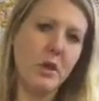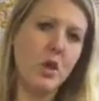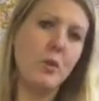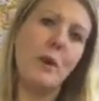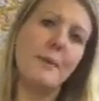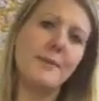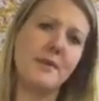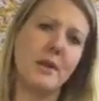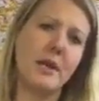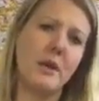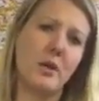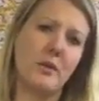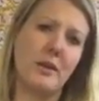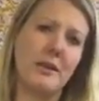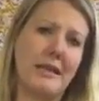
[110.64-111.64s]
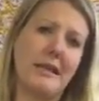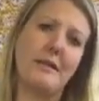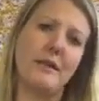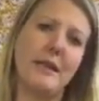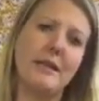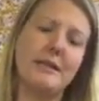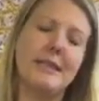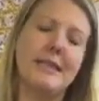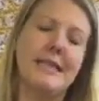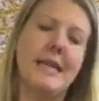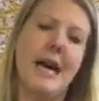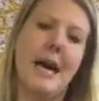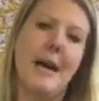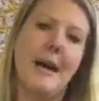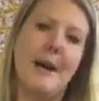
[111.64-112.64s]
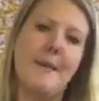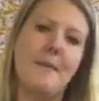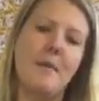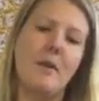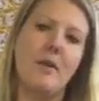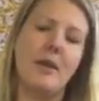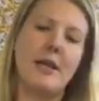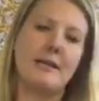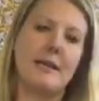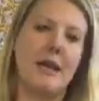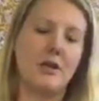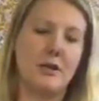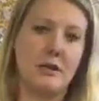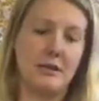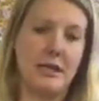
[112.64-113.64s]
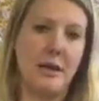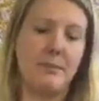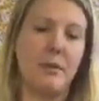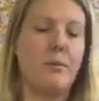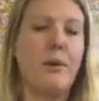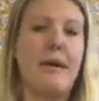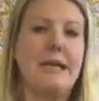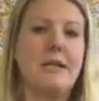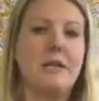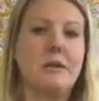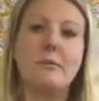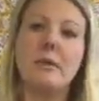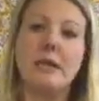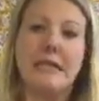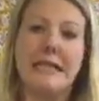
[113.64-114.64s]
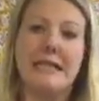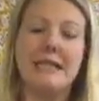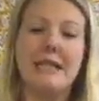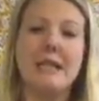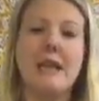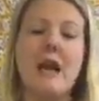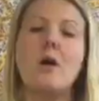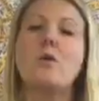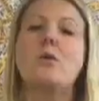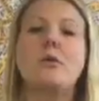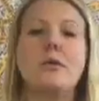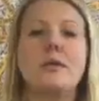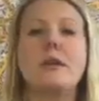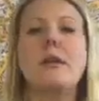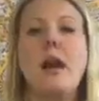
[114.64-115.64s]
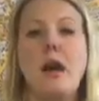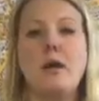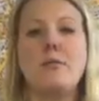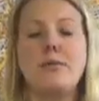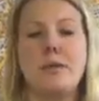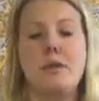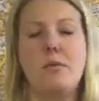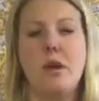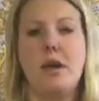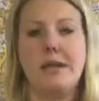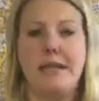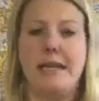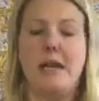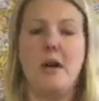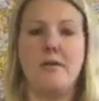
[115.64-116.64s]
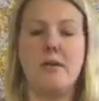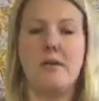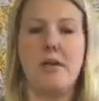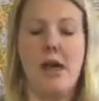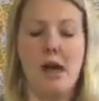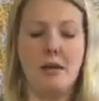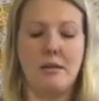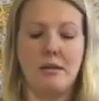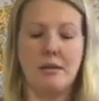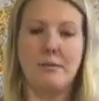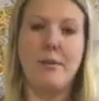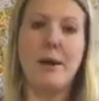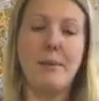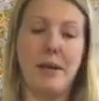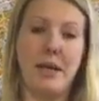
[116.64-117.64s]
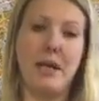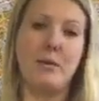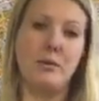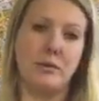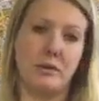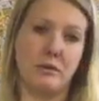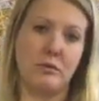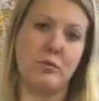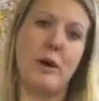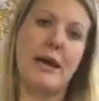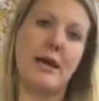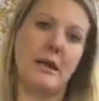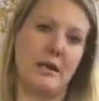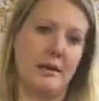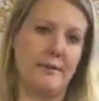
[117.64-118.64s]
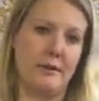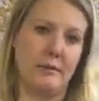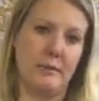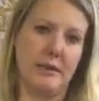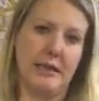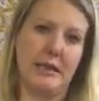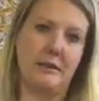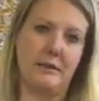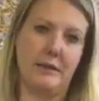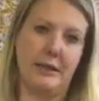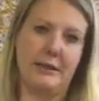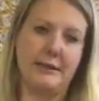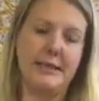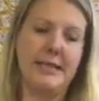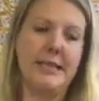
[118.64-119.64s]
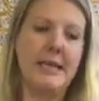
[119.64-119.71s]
your website on the leaflet, that it's actually a separate page completely. That also helps you work out that that web hit was directly from the leaflet.